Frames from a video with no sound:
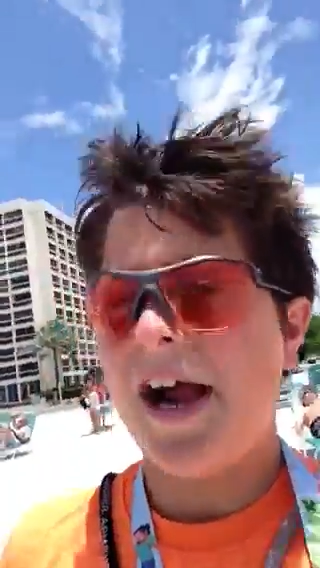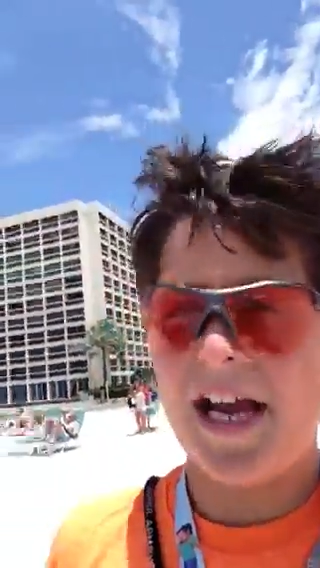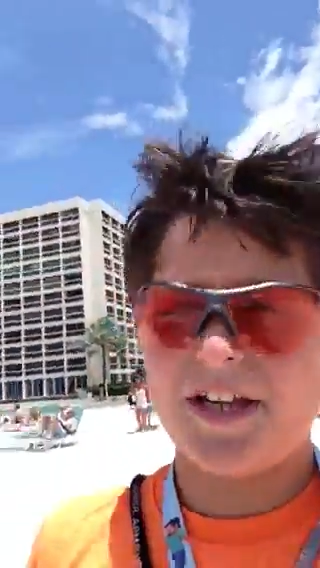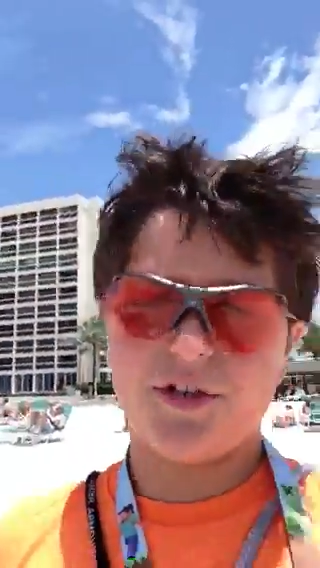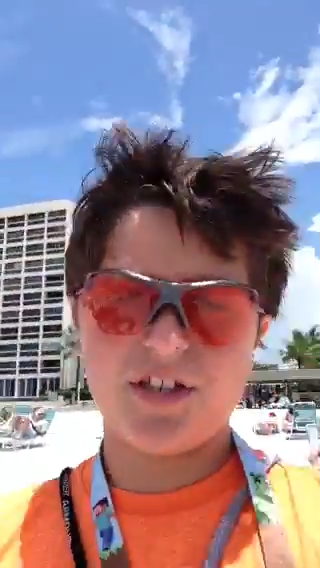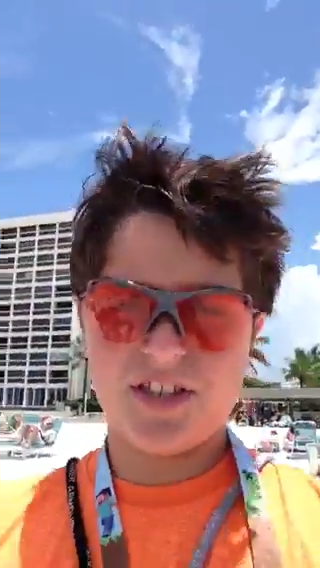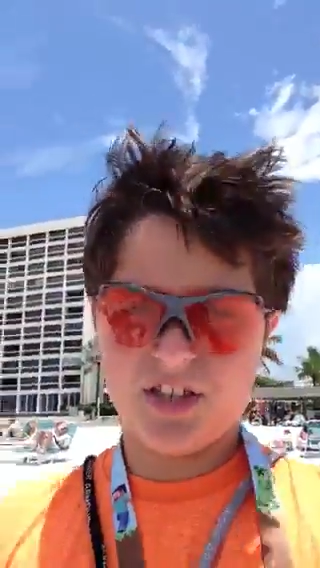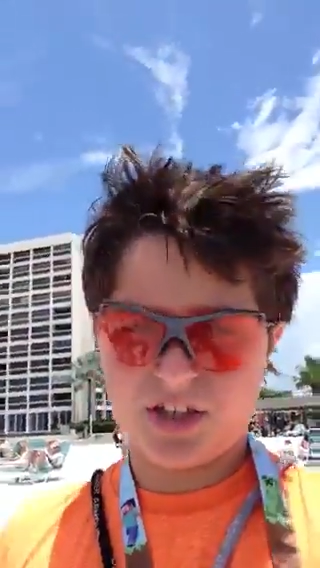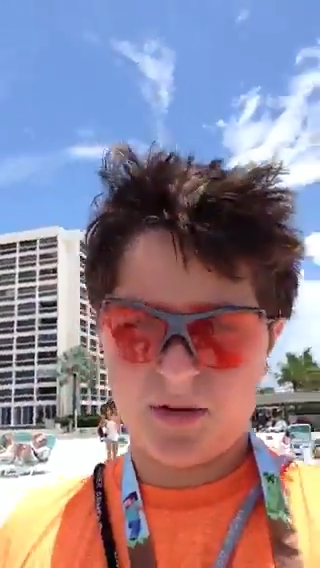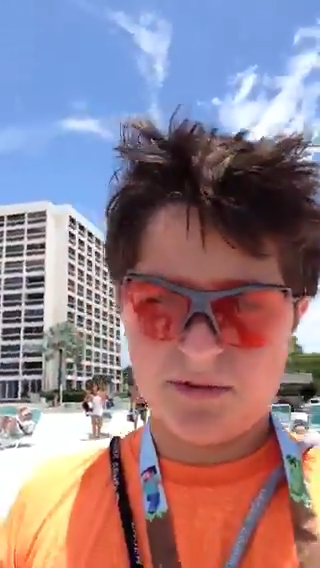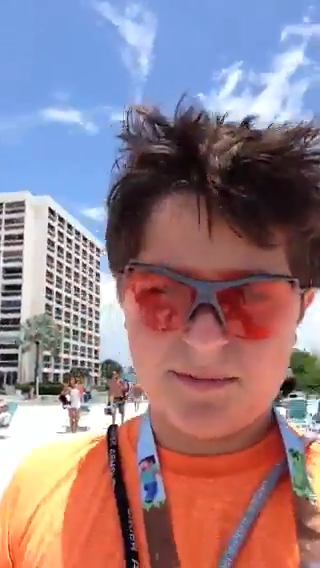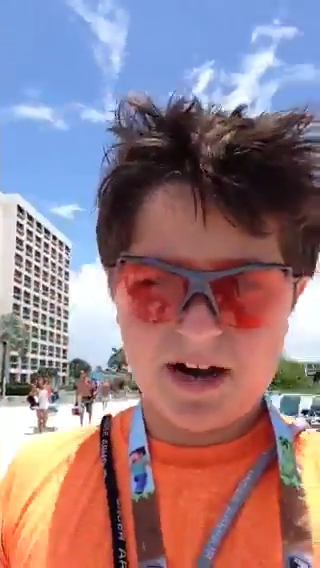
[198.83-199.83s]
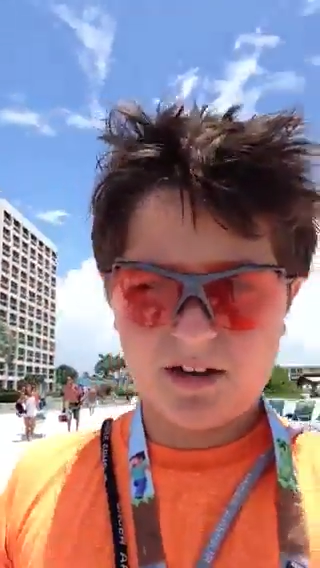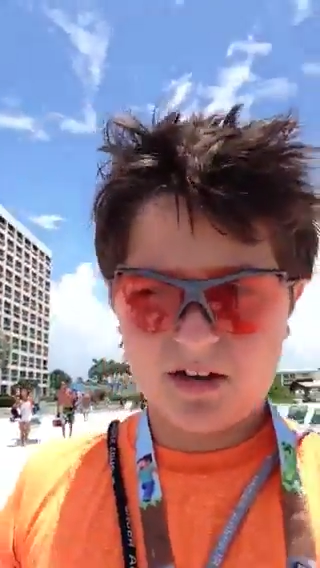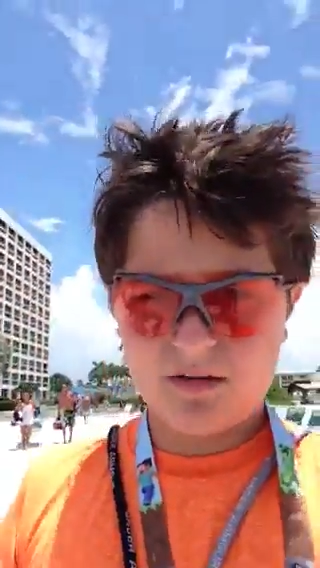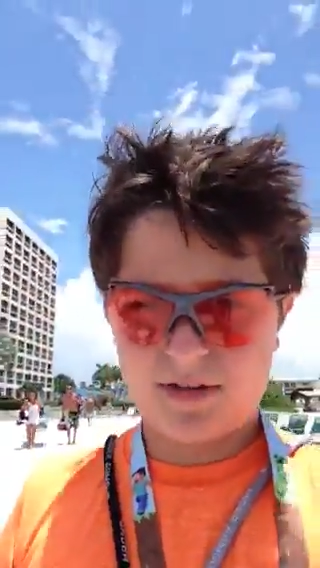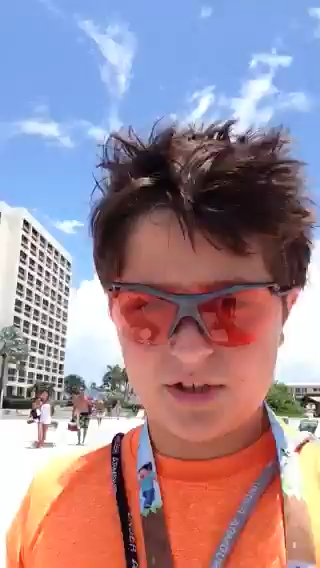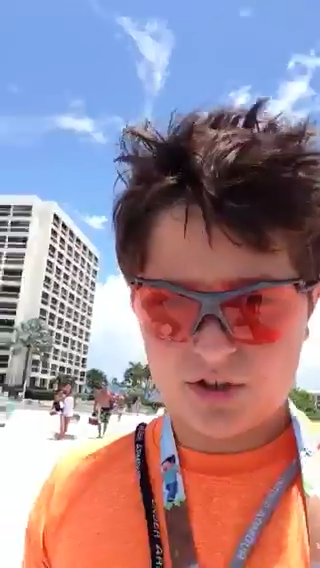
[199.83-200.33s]
and you can see yourself in the
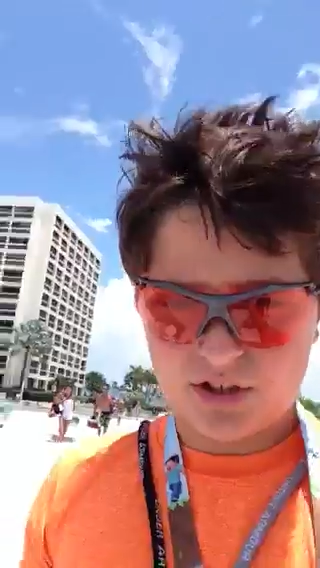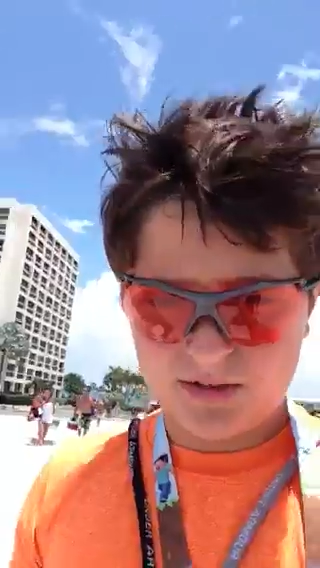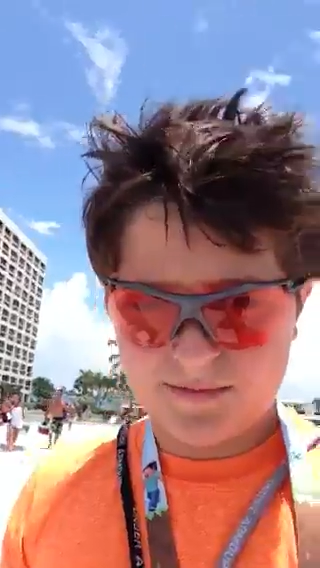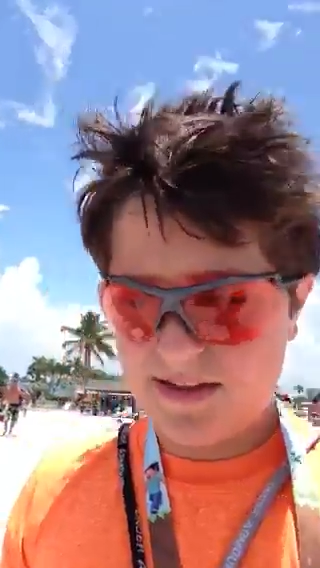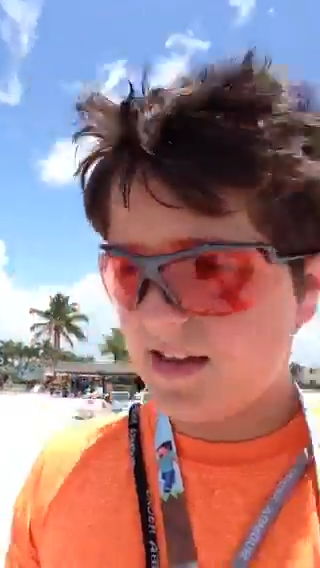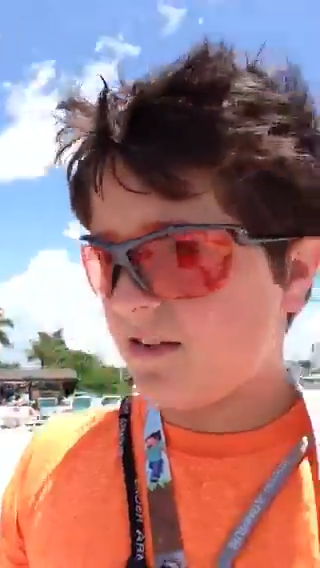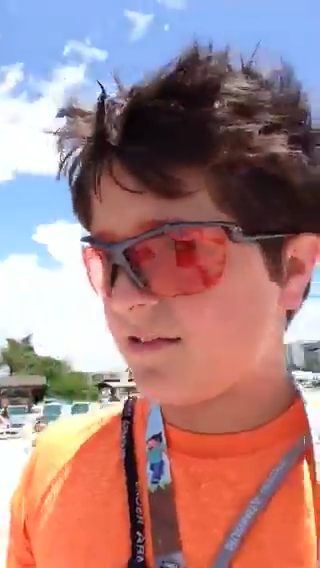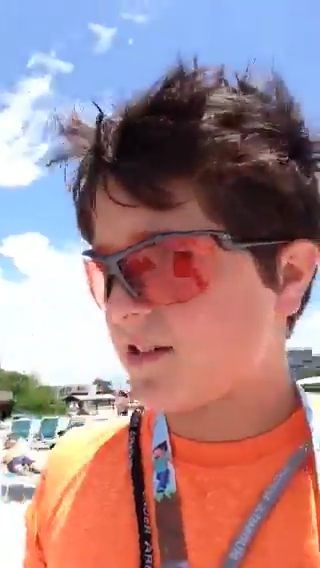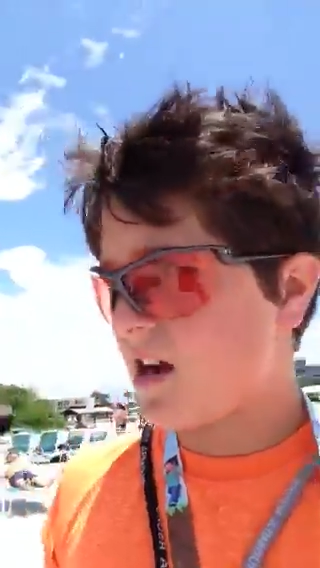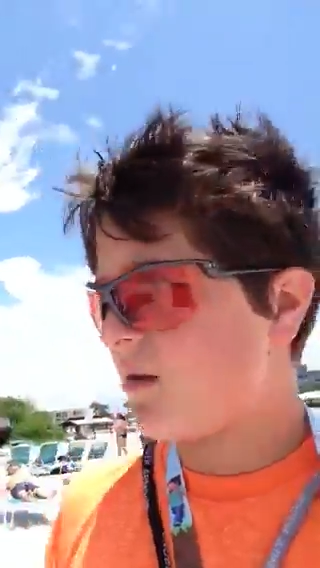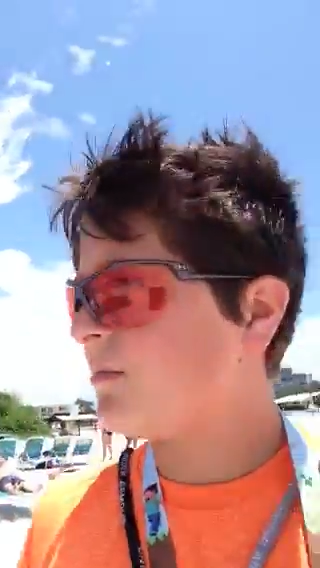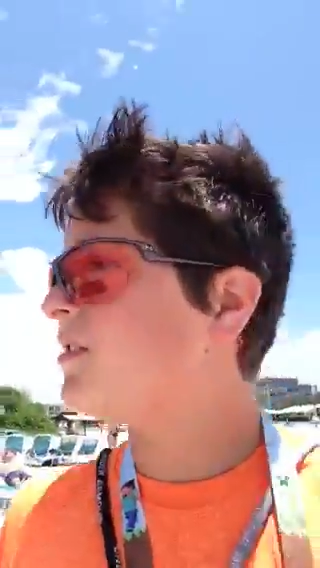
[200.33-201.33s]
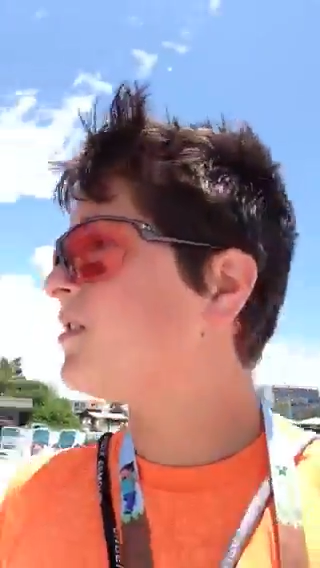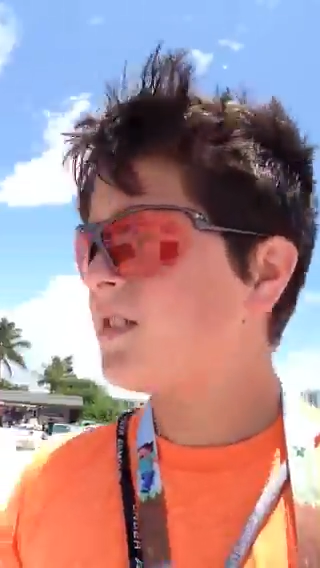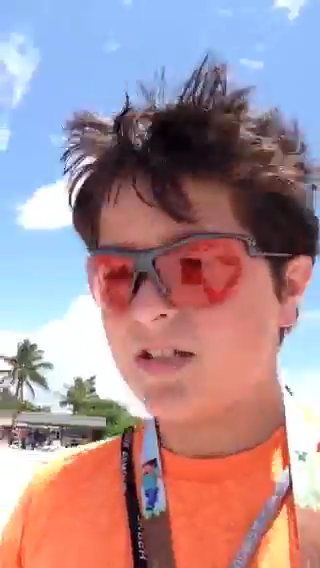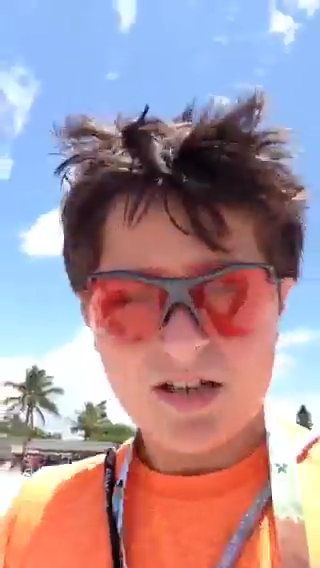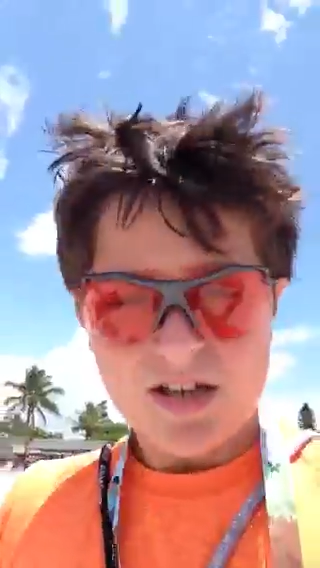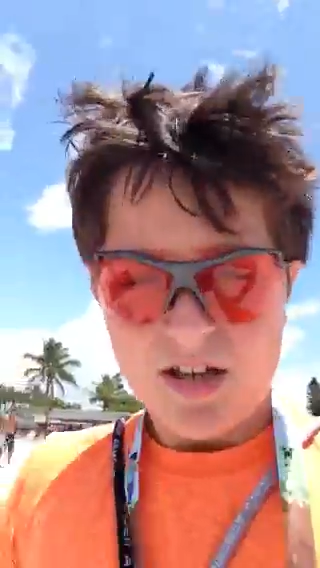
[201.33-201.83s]
background, make sure you leave that down in the comments.